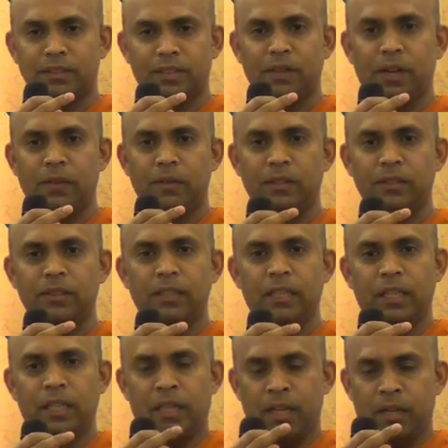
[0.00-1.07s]

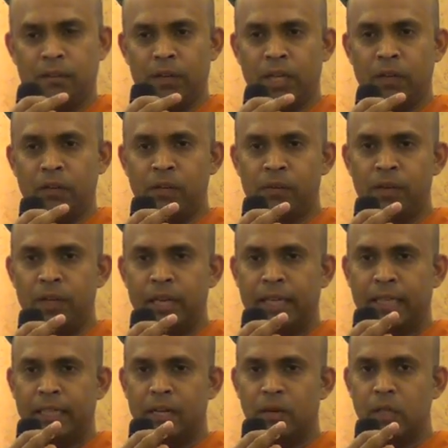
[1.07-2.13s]
Whenever we
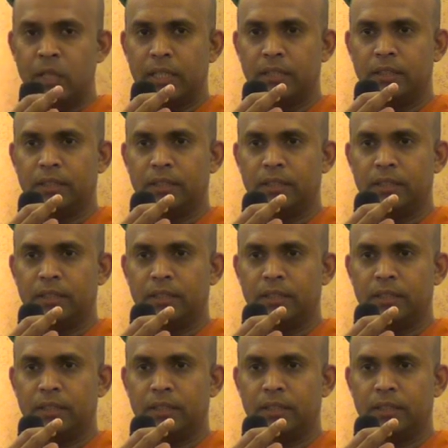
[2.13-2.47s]
encounter